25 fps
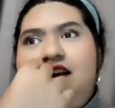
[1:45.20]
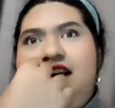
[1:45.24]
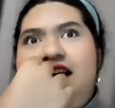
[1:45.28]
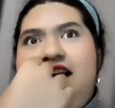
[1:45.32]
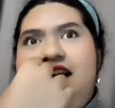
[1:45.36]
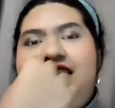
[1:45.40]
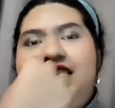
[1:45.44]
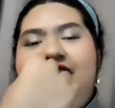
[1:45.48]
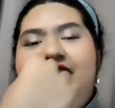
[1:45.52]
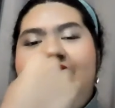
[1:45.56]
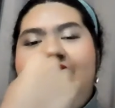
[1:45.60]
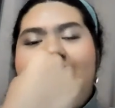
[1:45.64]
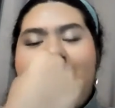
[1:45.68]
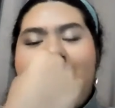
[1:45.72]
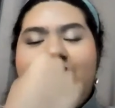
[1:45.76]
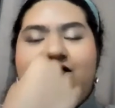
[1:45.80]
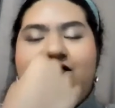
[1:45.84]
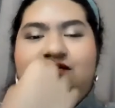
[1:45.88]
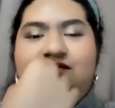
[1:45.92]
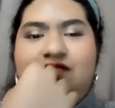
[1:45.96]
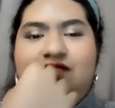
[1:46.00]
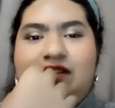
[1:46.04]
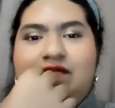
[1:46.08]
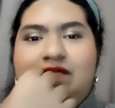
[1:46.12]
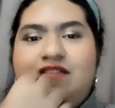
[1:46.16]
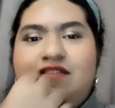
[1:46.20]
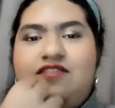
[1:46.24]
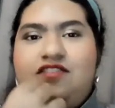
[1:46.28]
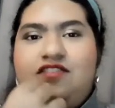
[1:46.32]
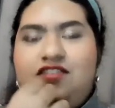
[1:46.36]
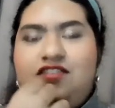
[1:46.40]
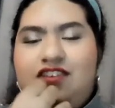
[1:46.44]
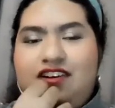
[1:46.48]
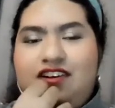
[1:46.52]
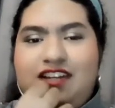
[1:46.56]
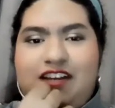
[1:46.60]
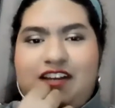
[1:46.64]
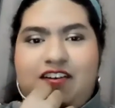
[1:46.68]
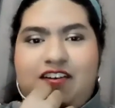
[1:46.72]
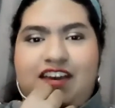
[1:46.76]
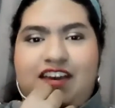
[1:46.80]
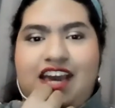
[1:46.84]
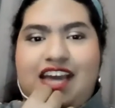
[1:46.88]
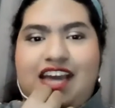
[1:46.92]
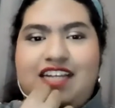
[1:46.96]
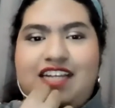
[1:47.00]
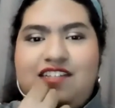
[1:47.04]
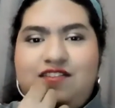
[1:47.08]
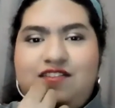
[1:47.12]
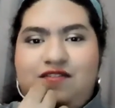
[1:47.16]
In high school, I went to a culinary
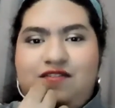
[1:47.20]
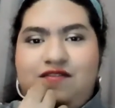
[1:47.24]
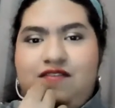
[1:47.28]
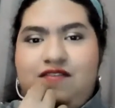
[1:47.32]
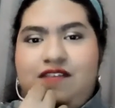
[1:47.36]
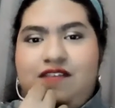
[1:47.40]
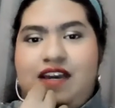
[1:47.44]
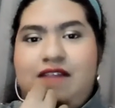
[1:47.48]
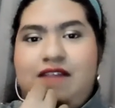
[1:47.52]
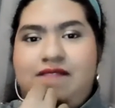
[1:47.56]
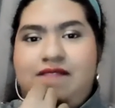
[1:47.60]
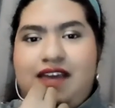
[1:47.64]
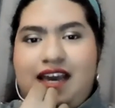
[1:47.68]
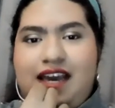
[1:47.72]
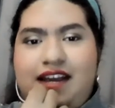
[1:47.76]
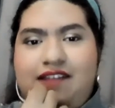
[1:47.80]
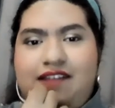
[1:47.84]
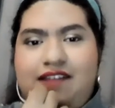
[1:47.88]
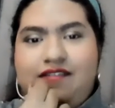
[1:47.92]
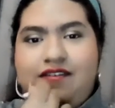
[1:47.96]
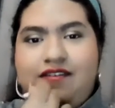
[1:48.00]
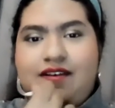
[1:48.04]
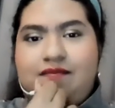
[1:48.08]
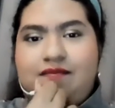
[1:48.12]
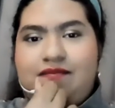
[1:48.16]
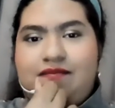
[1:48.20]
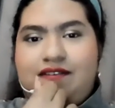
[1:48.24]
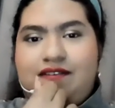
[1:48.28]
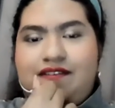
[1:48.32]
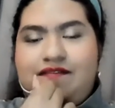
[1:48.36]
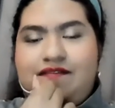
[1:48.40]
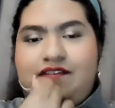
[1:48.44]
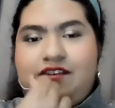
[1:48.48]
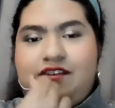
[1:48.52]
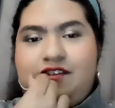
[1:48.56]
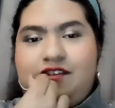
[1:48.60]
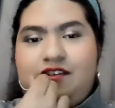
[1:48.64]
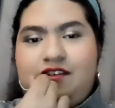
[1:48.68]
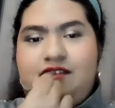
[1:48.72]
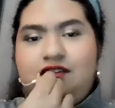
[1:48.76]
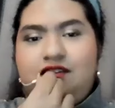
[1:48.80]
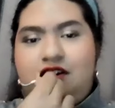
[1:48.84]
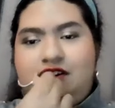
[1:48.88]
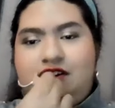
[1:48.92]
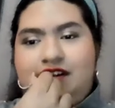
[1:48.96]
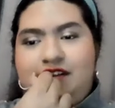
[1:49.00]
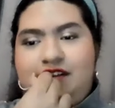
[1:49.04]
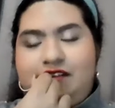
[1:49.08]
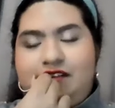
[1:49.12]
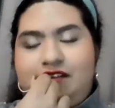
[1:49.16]
high school and we had a couple of different
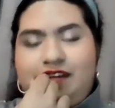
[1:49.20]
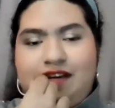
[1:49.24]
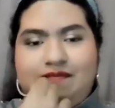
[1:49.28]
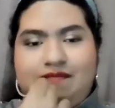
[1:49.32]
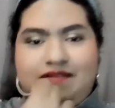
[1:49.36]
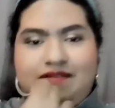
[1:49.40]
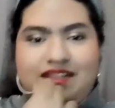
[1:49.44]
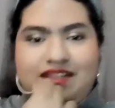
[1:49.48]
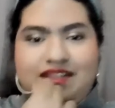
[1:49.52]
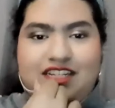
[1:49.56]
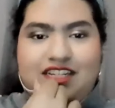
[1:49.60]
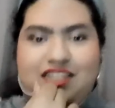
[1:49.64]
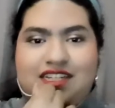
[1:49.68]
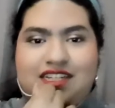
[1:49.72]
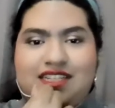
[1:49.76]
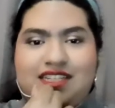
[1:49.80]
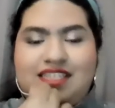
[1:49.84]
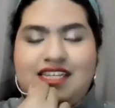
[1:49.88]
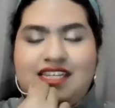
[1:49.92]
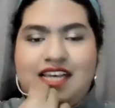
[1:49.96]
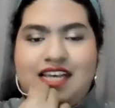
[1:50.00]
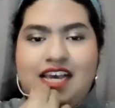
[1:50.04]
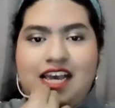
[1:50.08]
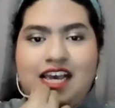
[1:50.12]
culinary competitions.